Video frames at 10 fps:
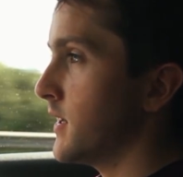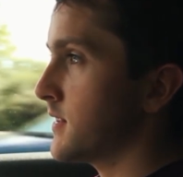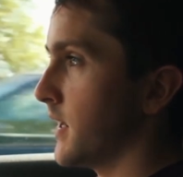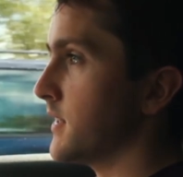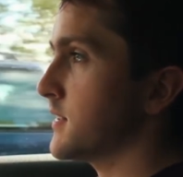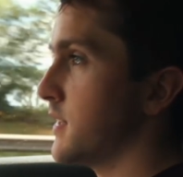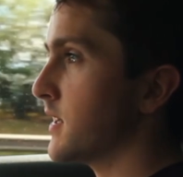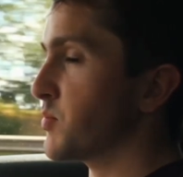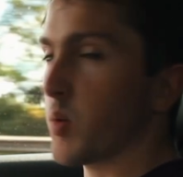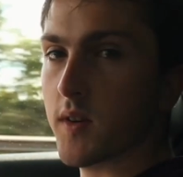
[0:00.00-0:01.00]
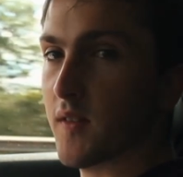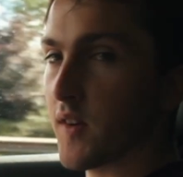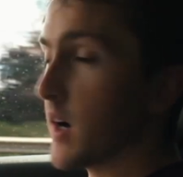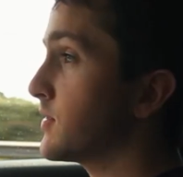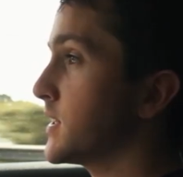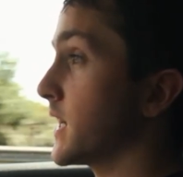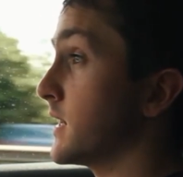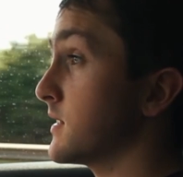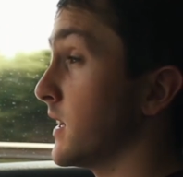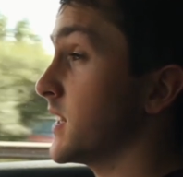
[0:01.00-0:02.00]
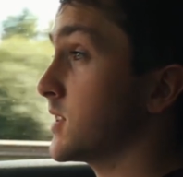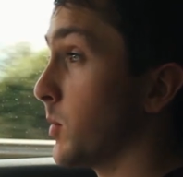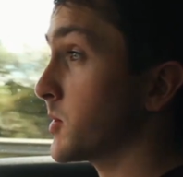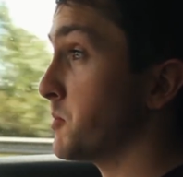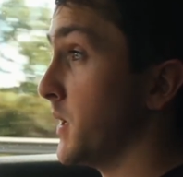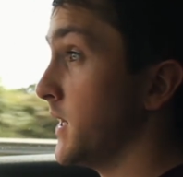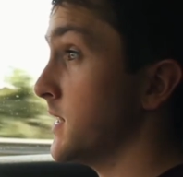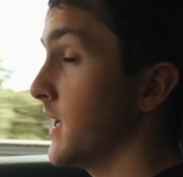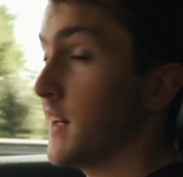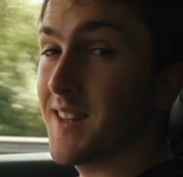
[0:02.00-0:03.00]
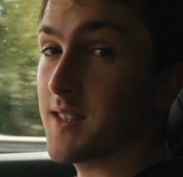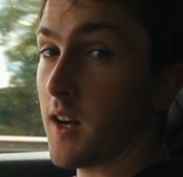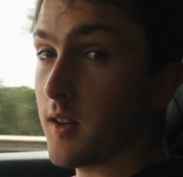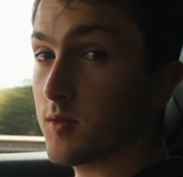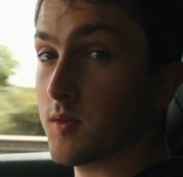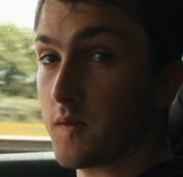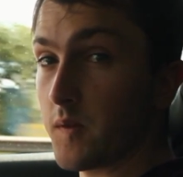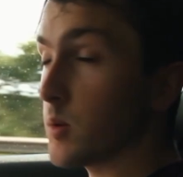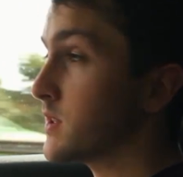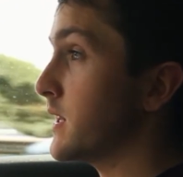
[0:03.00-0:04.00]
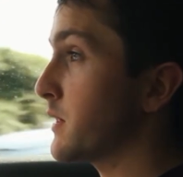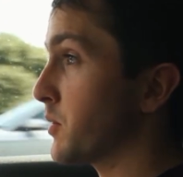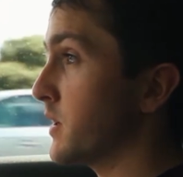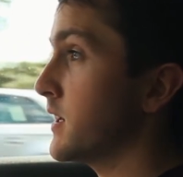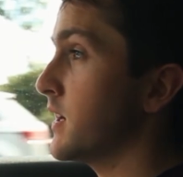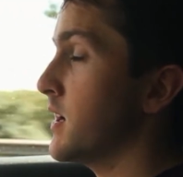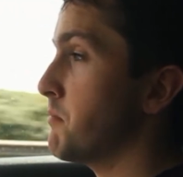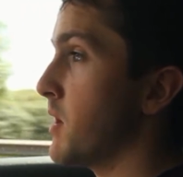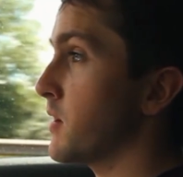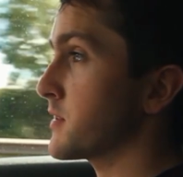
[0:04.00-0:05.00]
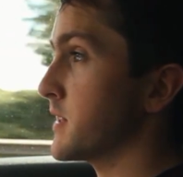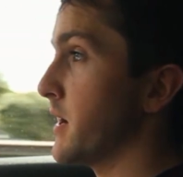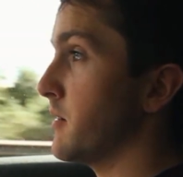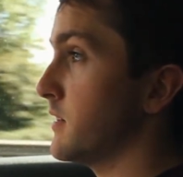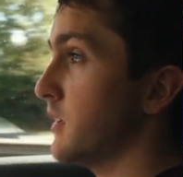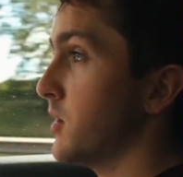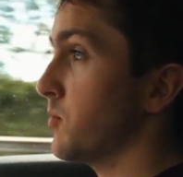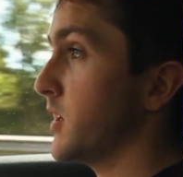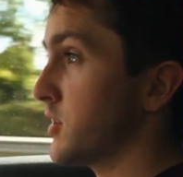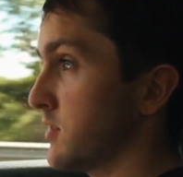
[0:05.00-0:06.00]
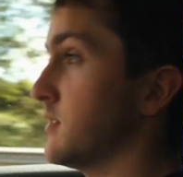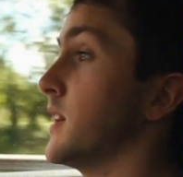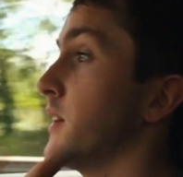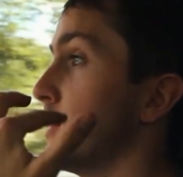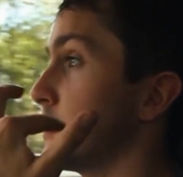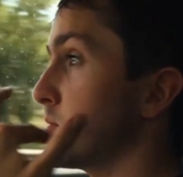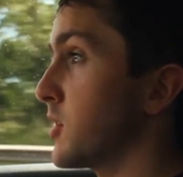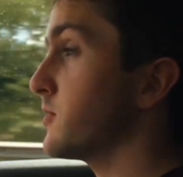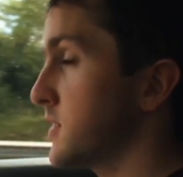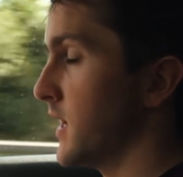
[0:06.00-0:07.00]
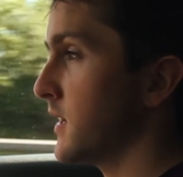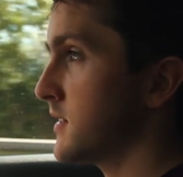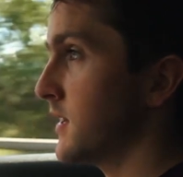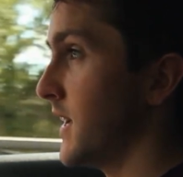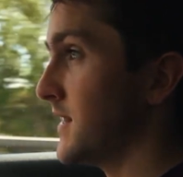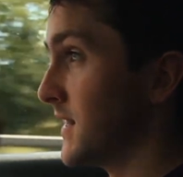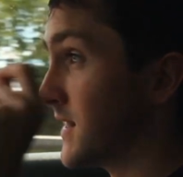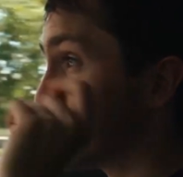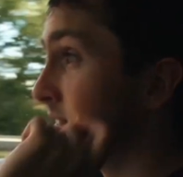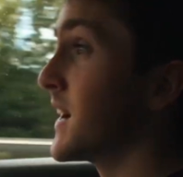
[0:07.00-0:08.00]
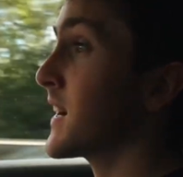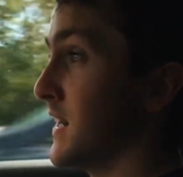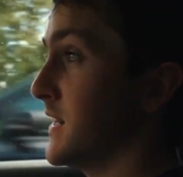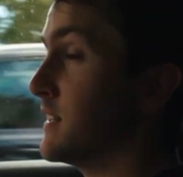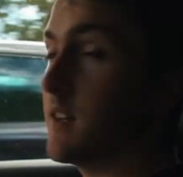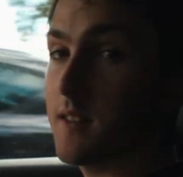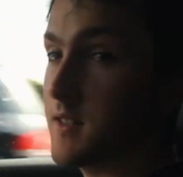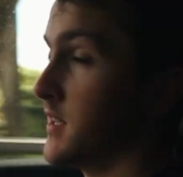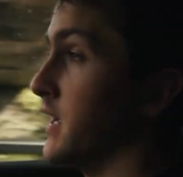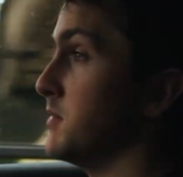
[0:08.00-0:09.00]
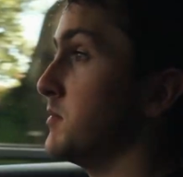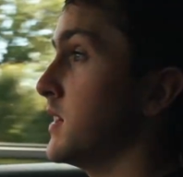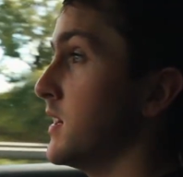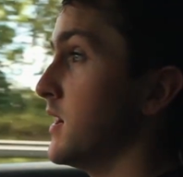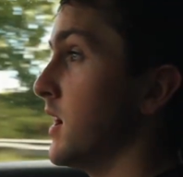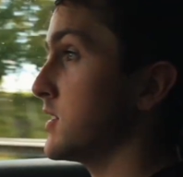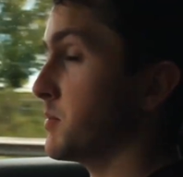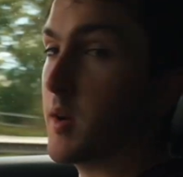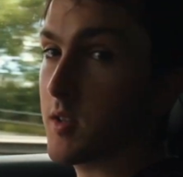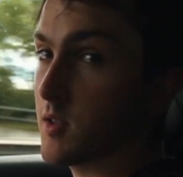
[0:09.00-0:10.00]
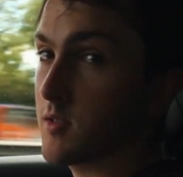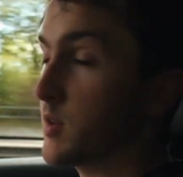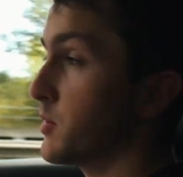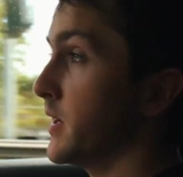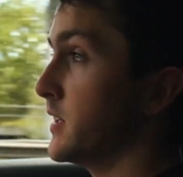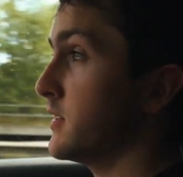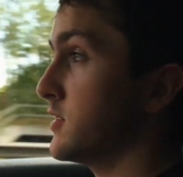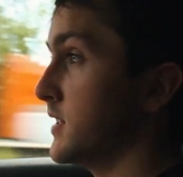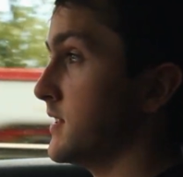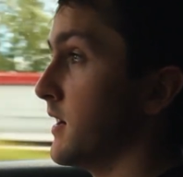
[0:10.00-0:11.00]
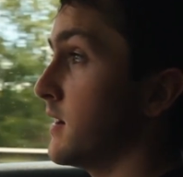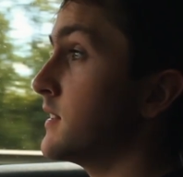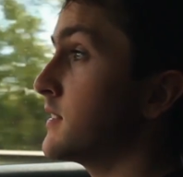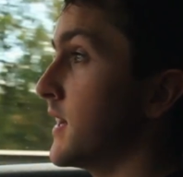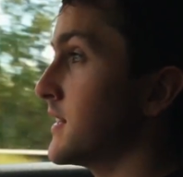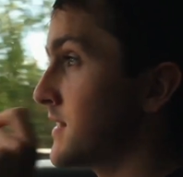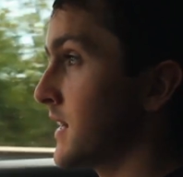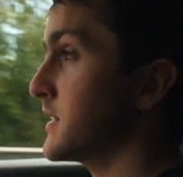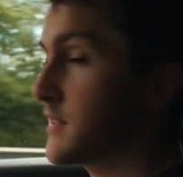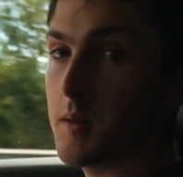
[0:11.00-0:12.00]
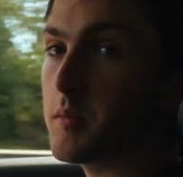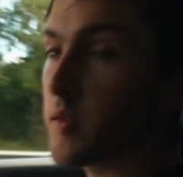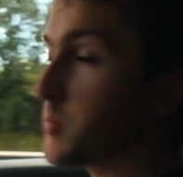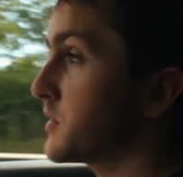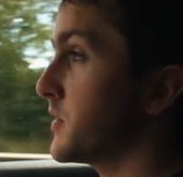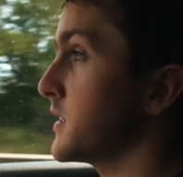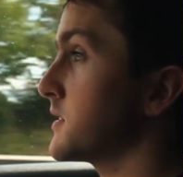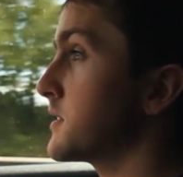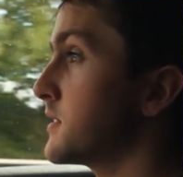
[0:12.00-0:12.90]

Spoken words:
takes 6.5 seconds and the top speed is 143 miles an hour, which, to give it some context, is exactly the same as the Peugeot 208 GTI. Exactly the same performance figures.